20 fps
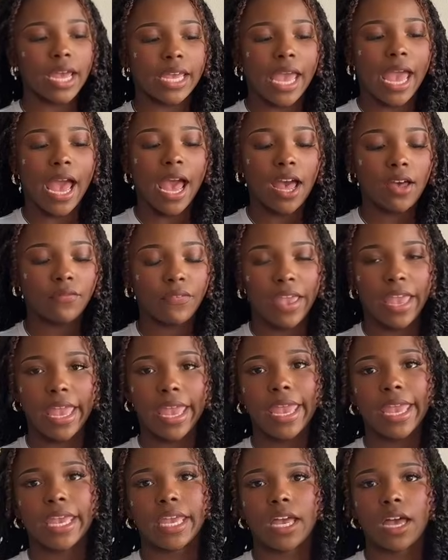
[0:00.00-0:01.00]
have
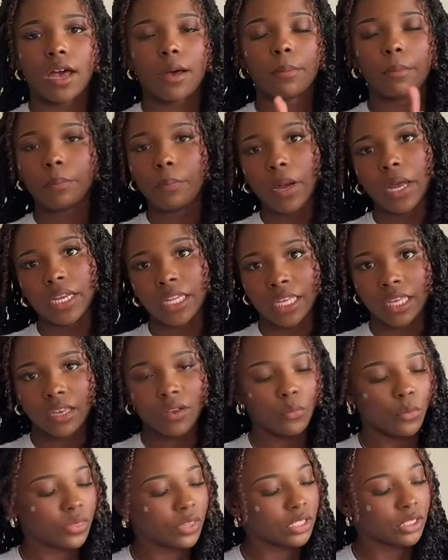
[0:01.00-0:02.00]
a bunny
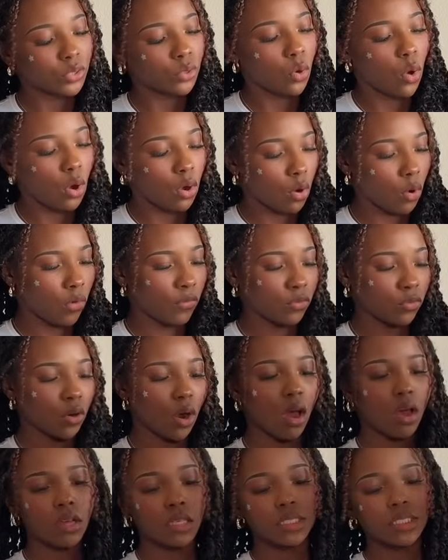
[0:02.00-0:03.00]
with his little
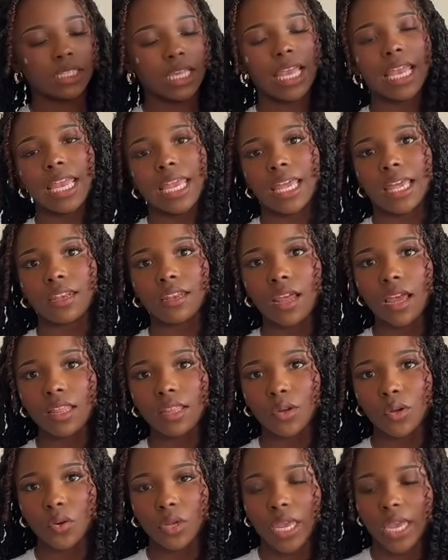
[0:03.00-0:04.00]
overalls and a
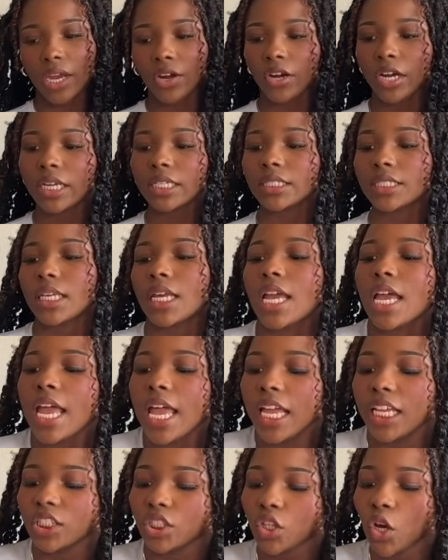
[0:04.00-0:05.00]
little carrot,
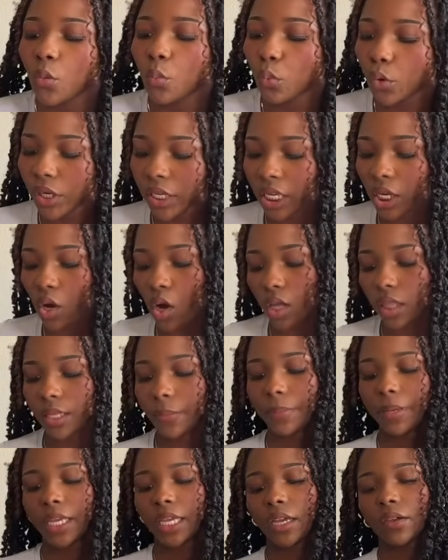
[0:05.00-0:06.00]
and so I'm working on the
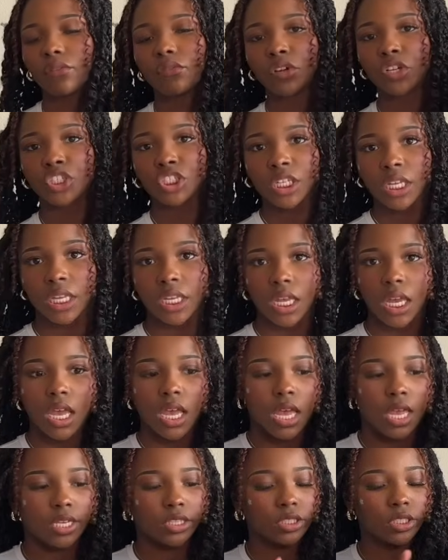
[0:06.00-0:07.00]
pink version.
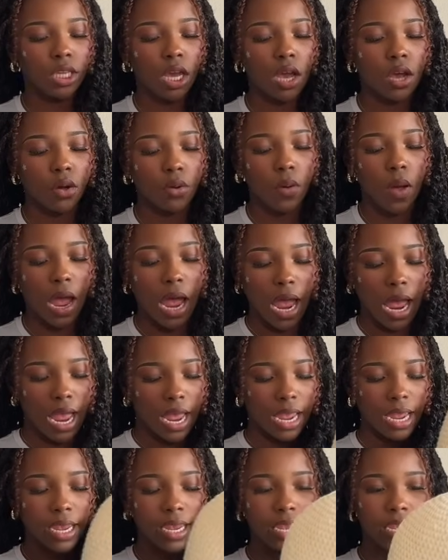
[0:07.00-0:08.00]
So
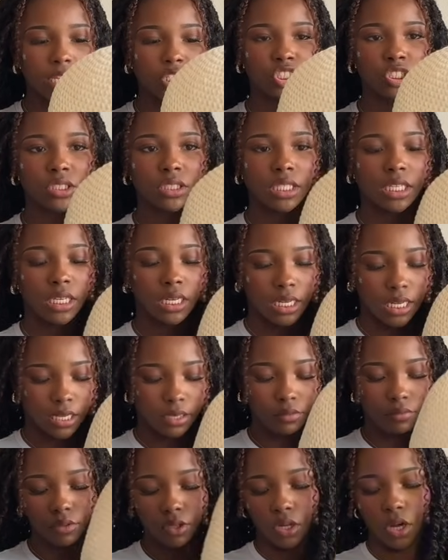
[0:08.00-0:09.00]
I just need to,
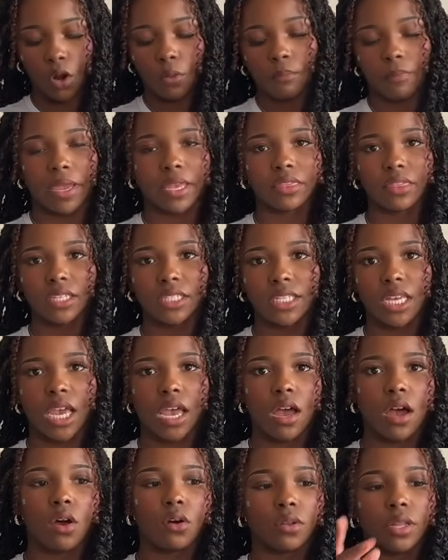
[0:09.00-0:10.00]
you know, make the
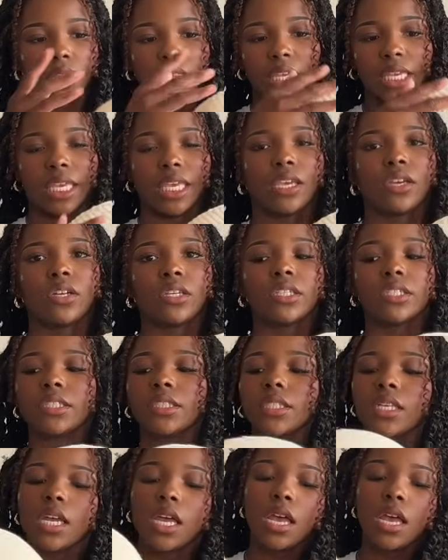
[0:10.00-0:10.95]
tail and the ears.